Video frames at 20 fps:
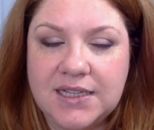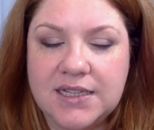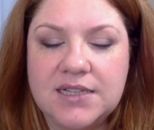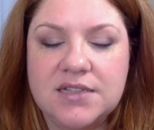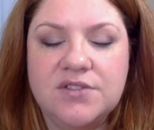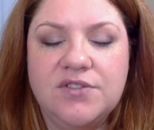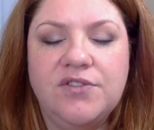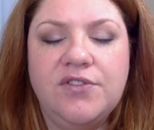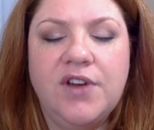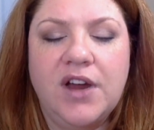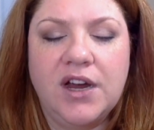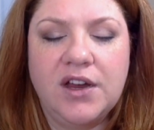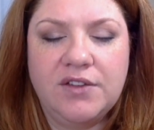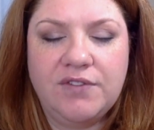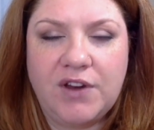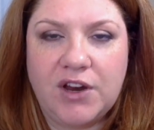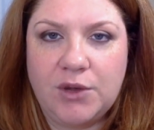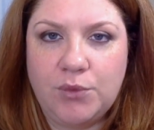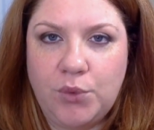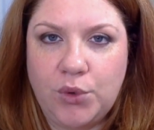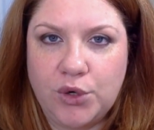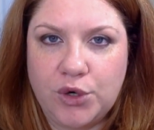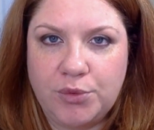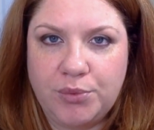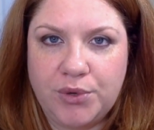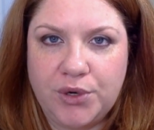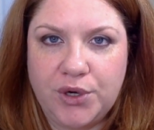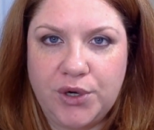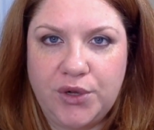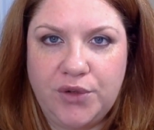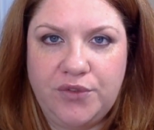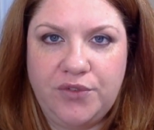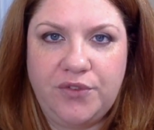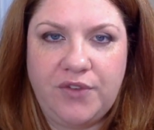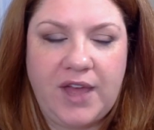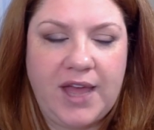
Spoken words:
It is very, very waterproof,